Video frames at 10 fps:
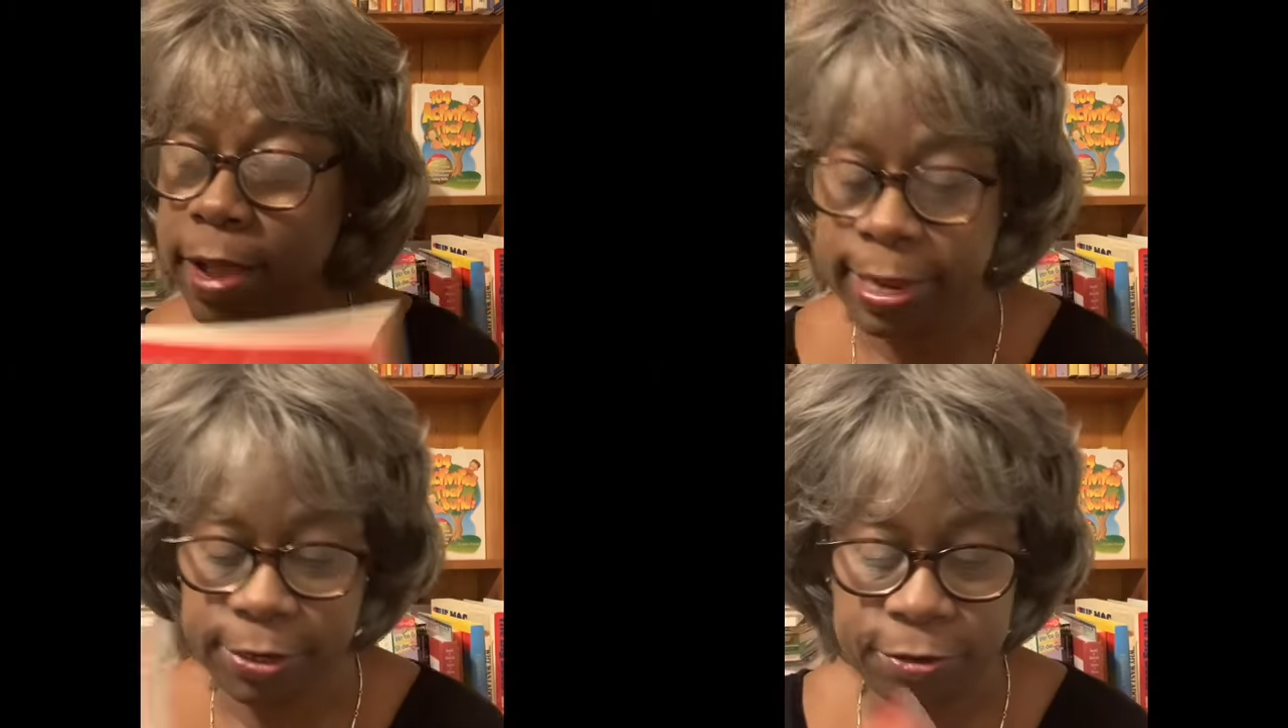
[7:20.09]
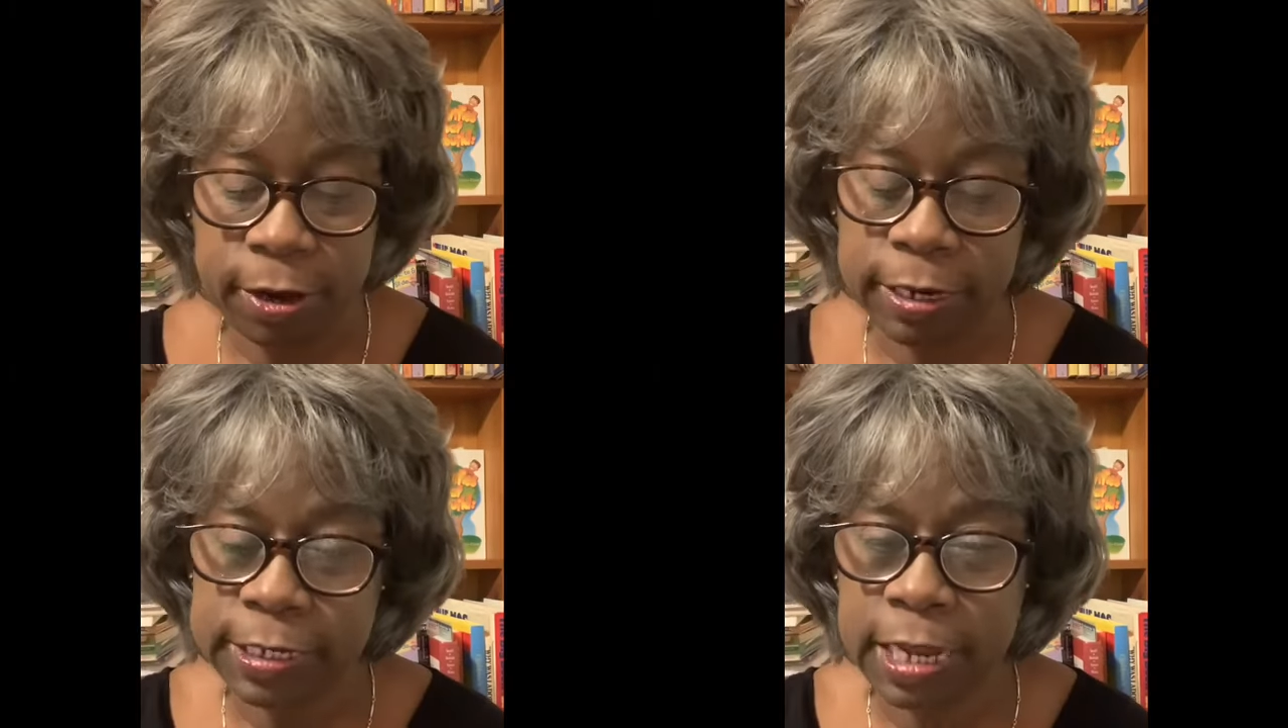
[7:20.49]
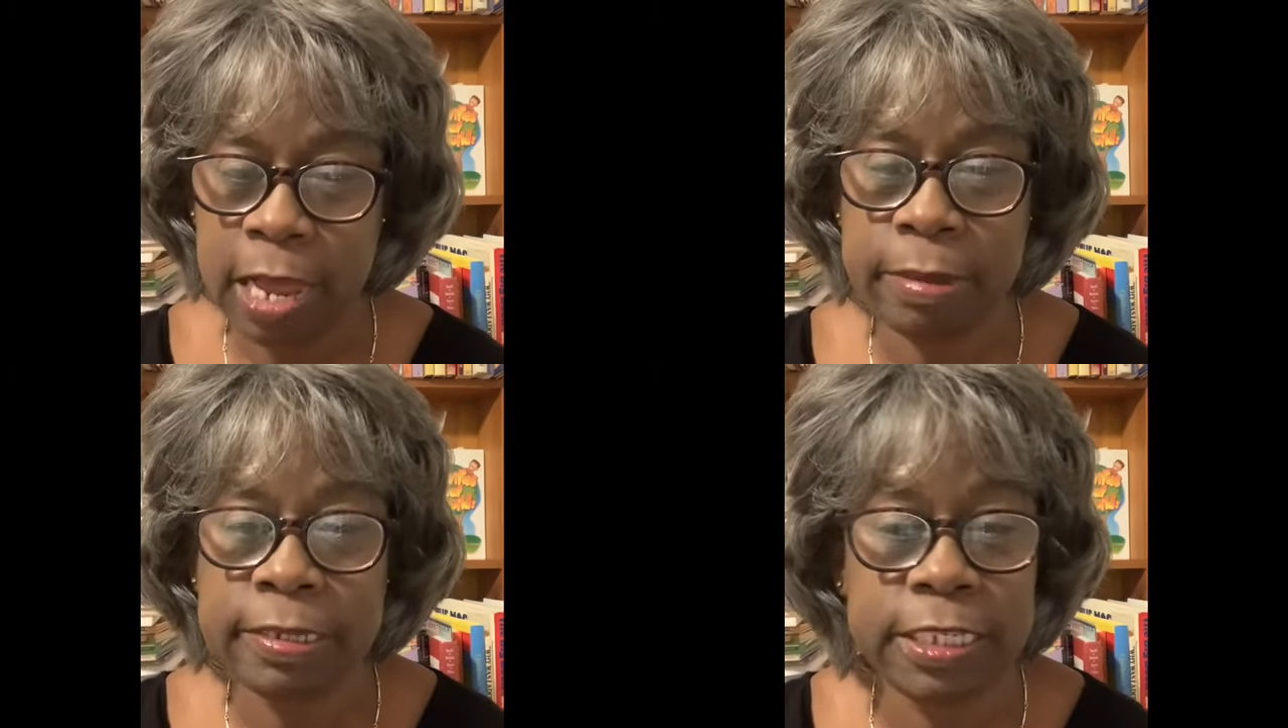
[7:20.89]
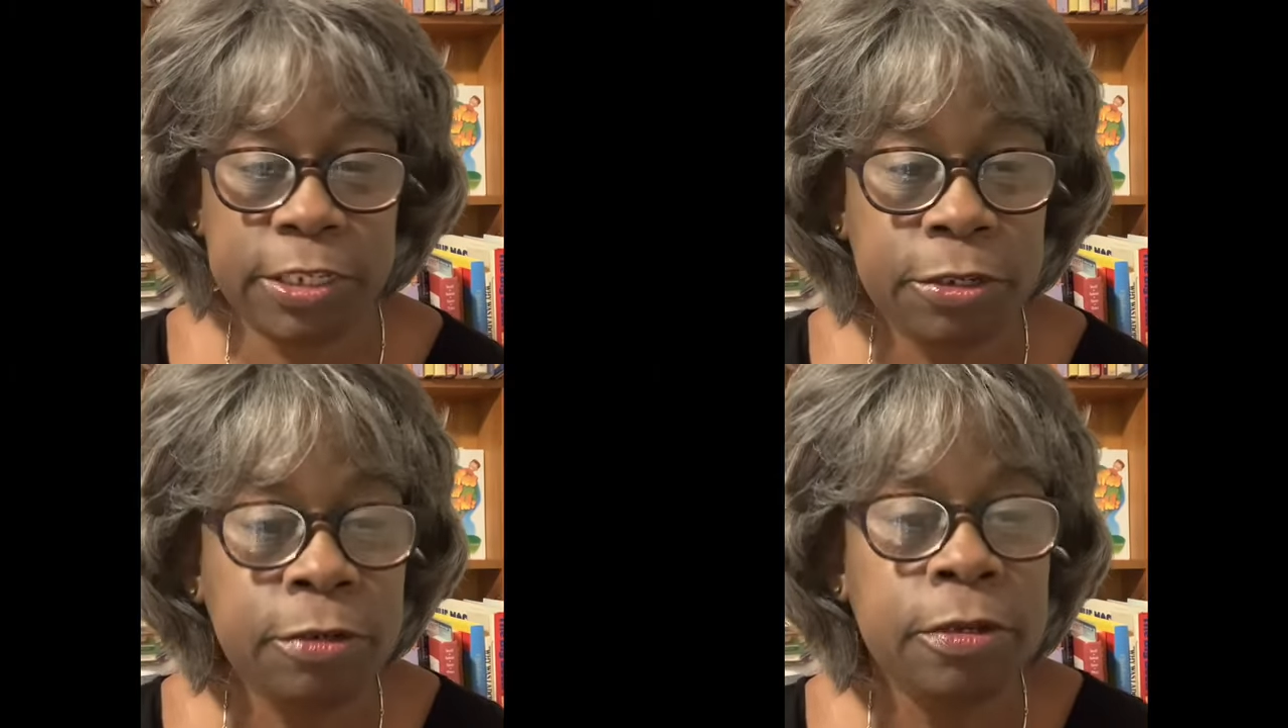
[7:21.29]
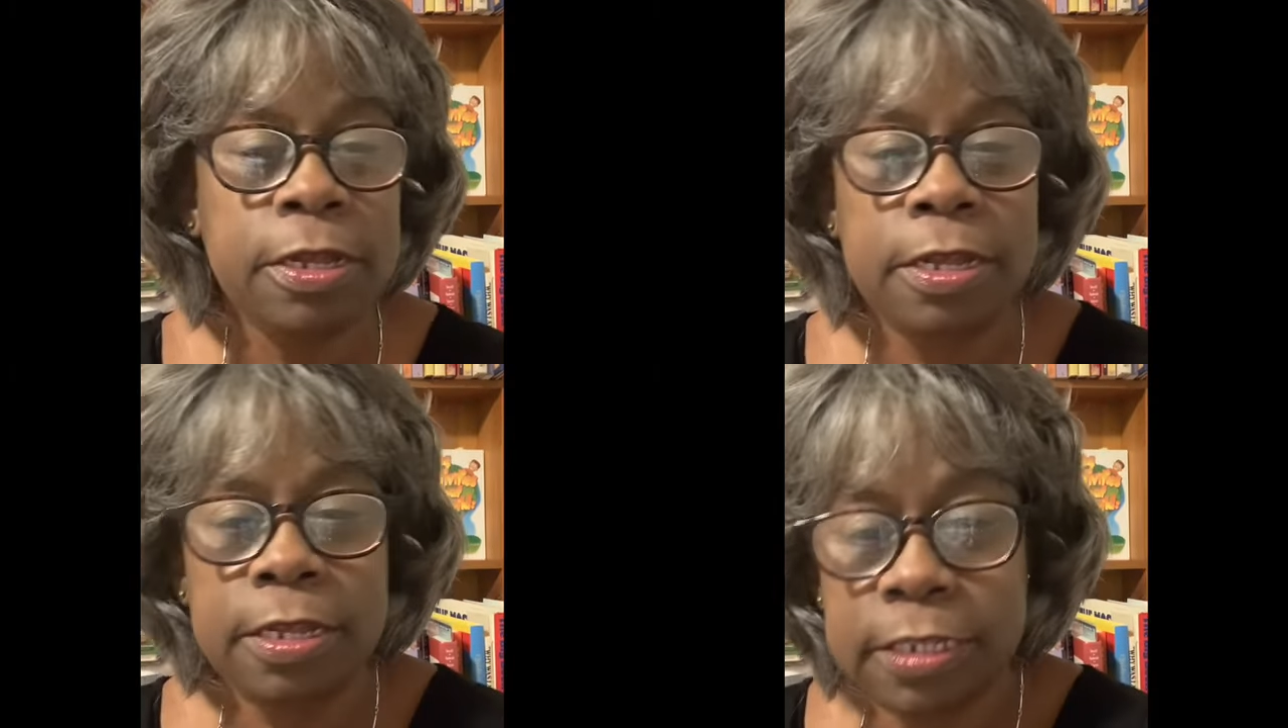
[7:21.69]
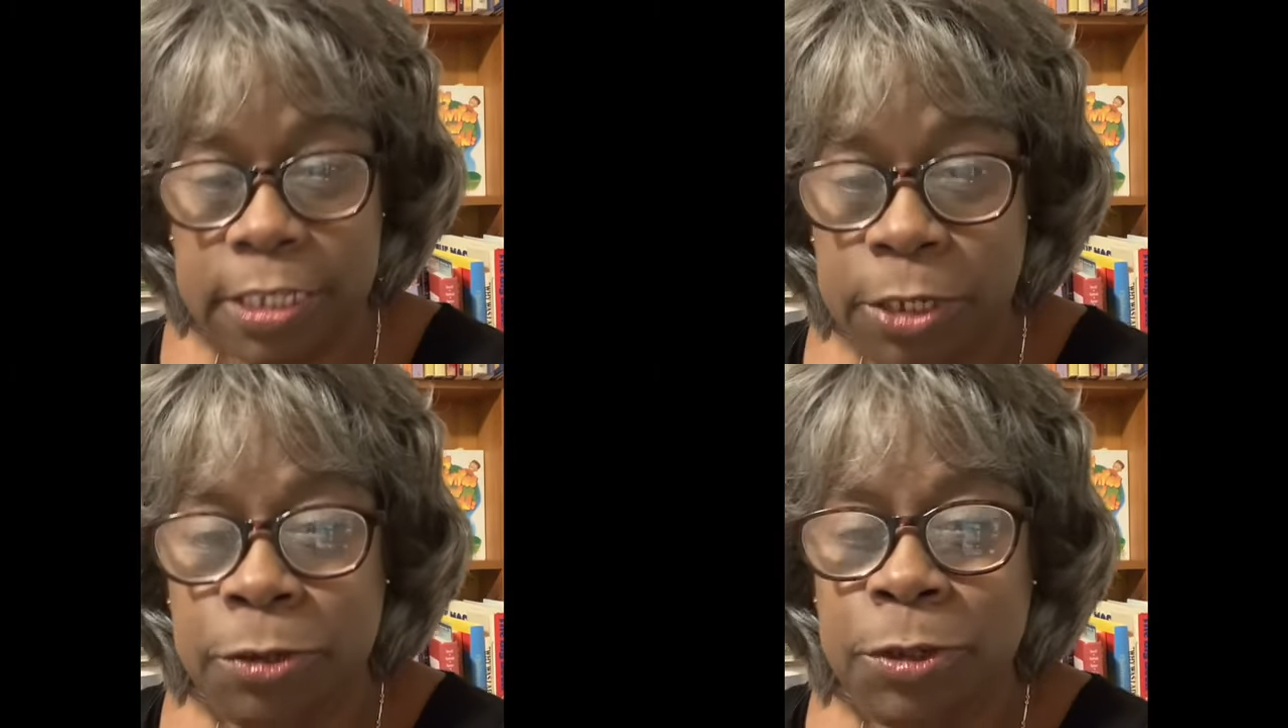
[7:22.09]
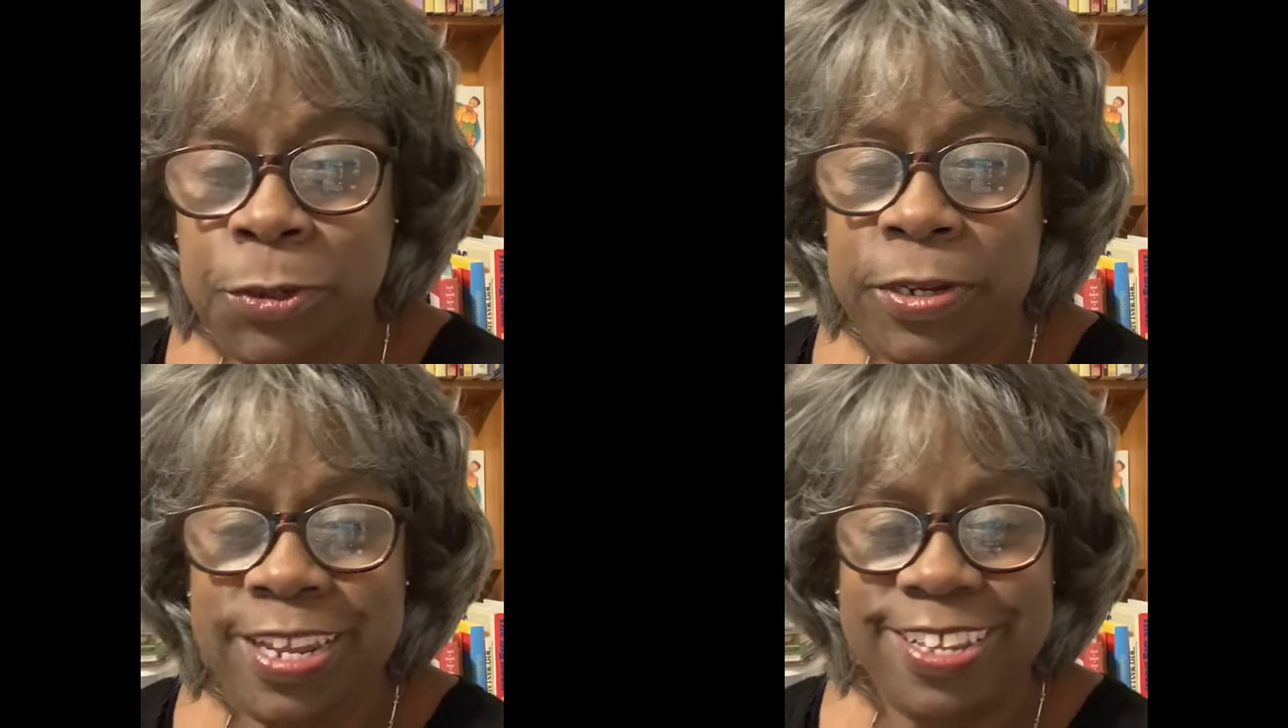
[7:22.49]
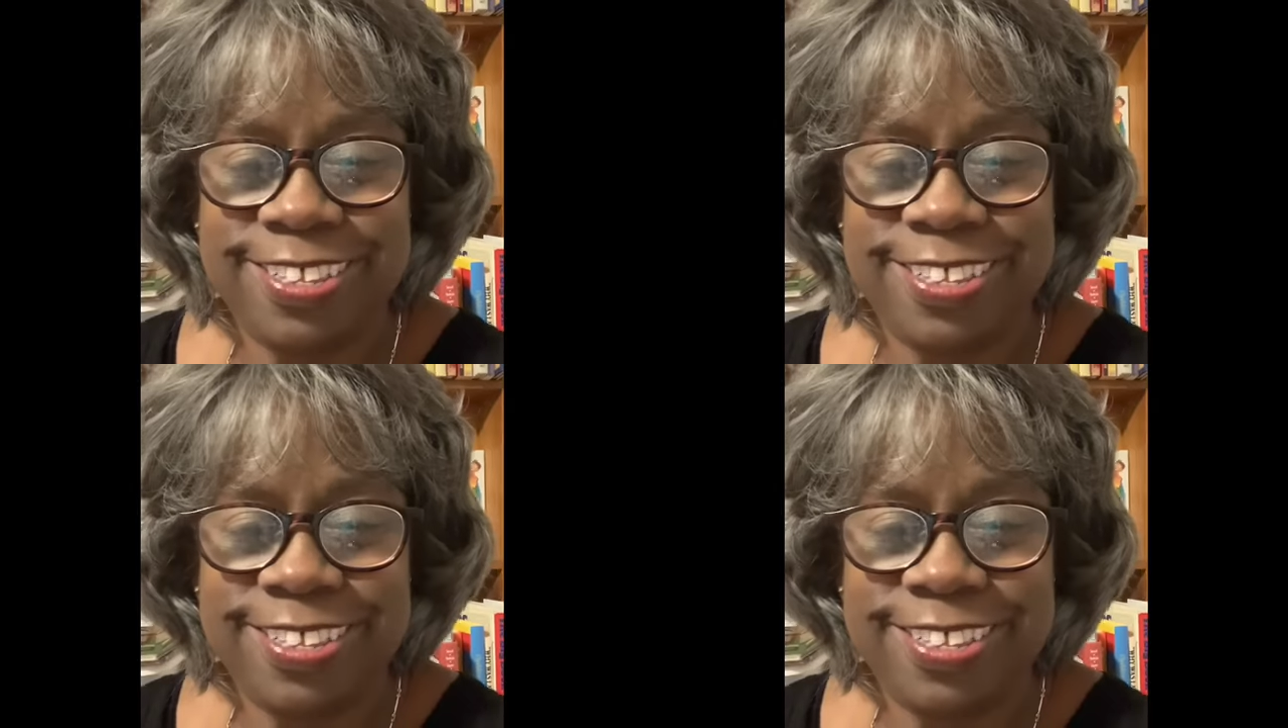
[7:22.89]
I do it all the time. I'm still doing it.